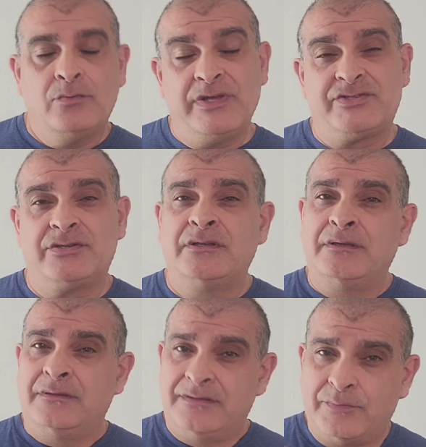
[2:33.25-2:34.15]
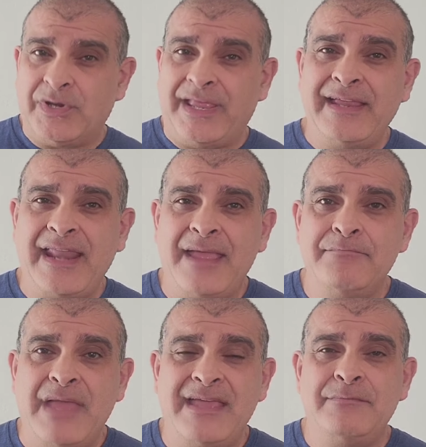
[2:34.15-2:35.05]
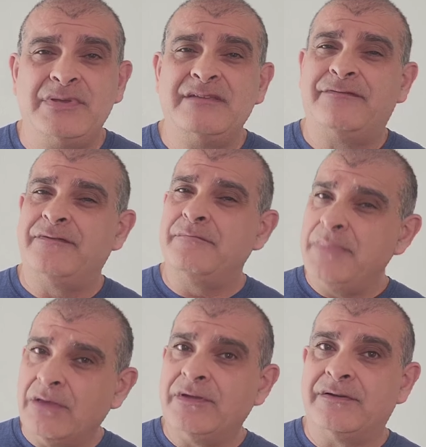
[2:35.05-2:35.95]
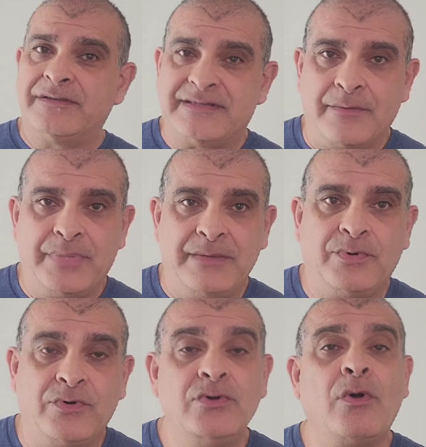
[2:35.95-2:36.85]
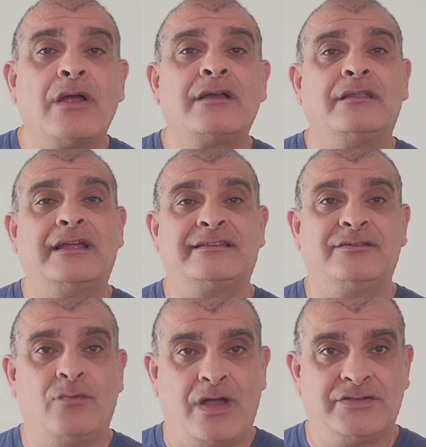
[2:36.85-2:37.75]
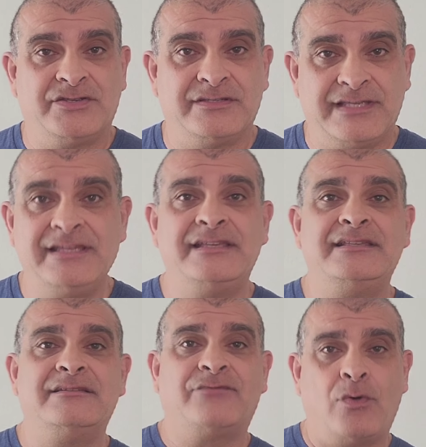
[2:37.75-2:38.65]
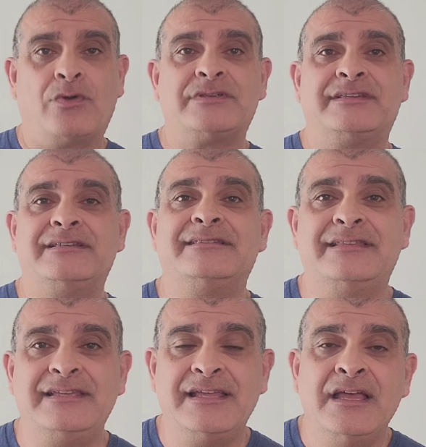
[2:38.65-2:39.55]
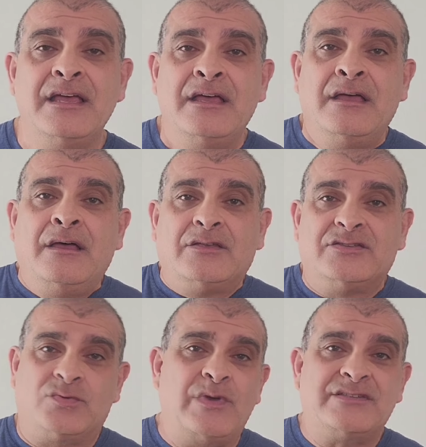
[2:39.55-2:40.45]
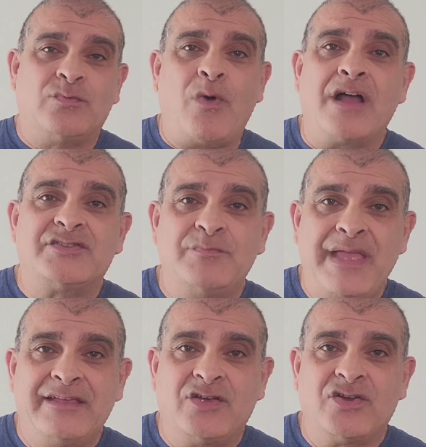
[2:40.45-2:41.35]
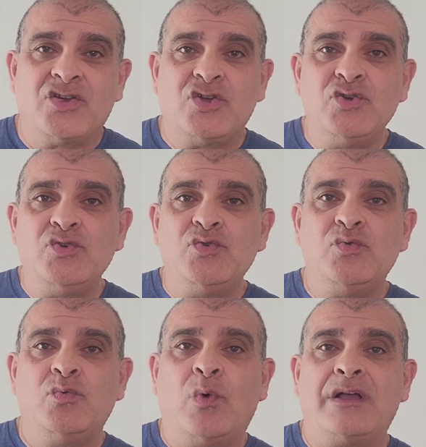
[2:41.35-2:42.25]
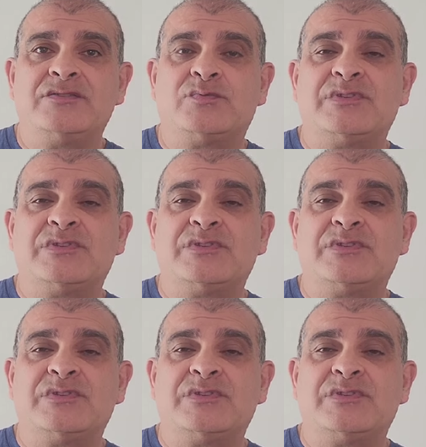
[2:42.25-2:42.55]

which the Breguet name may be familiar to some people who are collecting watches. He, of course, is the Swiss watchmaker who was